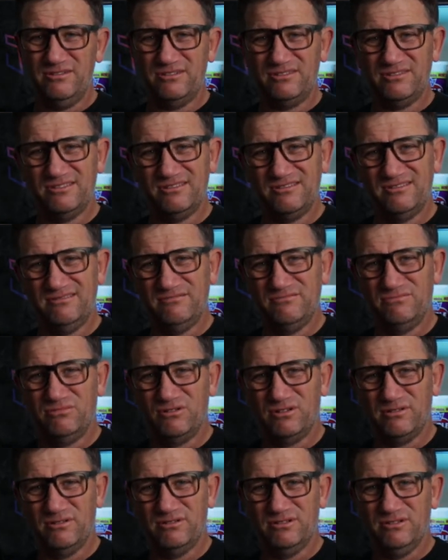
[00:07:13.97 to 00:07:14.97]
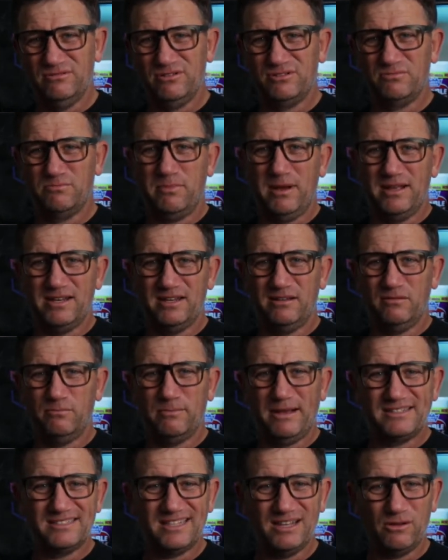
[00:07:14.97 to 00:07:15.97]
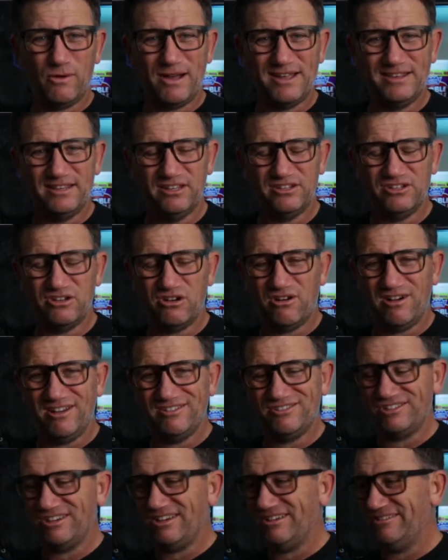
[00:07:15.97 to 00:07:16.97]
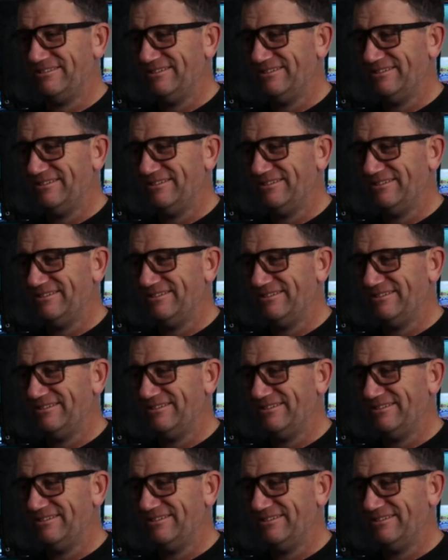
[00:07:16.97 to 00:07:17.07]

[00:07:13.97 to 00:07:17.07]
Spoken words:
It's what I'm doing is basically waiting to die. So